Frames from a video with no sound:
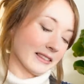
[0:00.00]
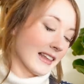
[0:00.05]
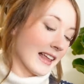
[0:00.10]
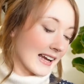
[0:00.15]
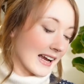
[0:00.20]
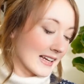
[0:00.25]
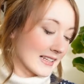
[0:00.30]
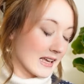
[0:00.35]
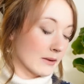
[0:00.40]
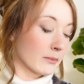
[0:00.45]
like
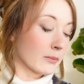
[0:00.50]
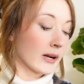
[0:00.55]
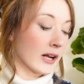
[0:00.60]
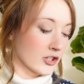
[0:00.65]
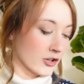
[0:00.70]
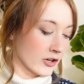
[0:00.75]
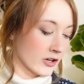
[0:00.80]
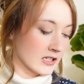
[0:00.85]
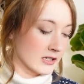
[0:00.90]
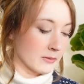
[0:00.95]
I said, when I
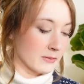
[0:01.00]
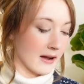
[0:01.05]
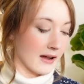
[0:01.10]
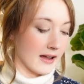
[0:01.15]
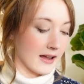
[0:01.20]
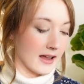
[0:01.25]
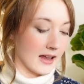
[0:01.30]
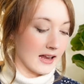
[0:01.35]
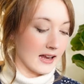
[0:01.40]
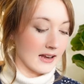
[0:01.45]
showed it to
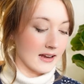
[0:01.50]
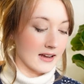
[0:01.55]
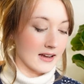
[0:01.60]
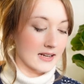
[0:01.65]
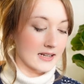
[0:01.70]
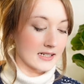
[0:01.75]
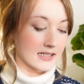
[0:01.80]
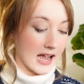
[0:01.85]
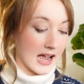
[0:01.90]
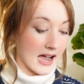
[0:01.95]
my
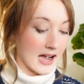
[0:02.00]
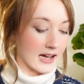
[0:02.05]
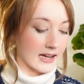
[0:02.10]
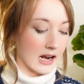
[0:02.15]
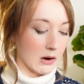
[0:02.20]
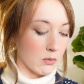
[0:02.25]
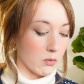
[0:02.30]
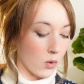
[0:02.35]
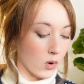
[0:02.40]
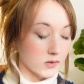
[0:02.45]
dad,
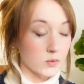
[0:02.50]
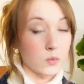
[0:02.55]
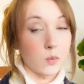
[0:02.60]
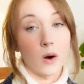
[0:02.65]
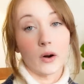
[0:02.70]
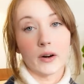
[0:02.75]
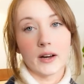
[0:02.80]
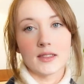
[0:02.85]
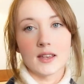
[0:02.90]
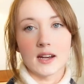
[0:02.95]
I was
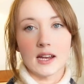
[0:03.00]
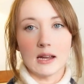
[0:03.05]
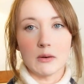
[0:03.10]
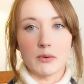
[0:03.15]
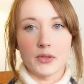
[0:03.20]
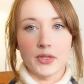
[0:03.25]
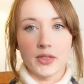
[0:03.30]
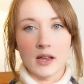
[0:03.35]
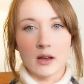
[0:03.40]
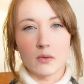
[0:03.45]
worried that he
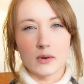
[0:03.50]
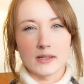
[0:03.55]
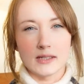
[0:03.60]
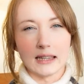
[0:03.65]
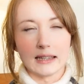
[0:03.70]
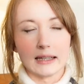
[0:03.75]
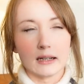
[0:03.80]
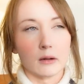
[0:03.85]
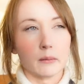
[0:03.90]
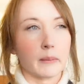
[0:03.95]
would think it was a
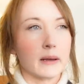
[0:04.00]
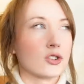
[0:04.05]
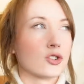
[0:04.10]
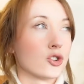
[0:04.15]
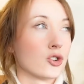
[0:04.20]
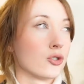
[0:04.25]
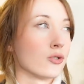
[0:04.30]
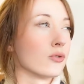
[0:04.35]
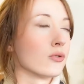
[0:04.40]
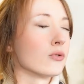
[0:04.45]
little bit
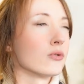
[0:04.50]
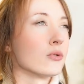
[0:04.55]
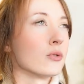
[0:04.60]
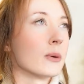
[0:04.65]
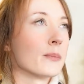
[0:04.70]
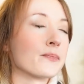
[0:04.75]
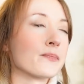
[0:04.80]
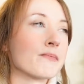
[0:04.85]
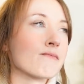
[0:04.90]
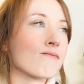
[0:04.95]
too,
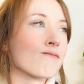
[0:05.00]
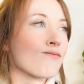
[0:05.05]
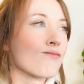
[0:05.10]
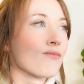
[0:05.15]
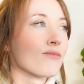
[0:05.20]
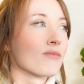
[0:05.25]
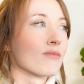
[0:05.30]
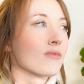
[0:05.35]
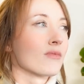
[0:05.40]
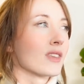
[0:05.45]

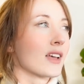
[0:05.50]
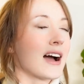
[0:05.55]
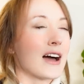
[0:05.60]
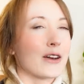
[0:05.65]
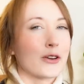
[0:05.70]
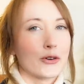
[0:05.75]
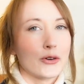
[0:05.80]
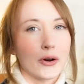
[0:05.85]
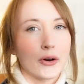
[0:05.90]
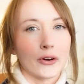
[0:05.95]
I
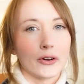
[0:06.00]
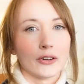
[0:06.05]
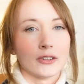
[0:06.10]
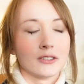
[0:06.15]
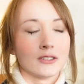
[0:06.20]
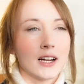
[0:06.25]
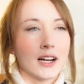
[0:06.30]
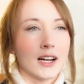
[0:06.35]
don't know,